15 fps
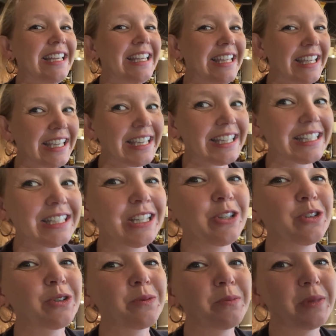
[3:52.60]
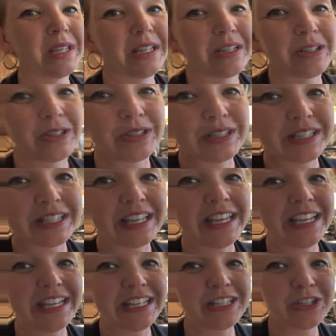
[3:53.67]
get your meals
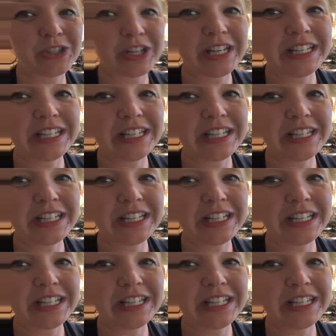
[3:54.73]
in your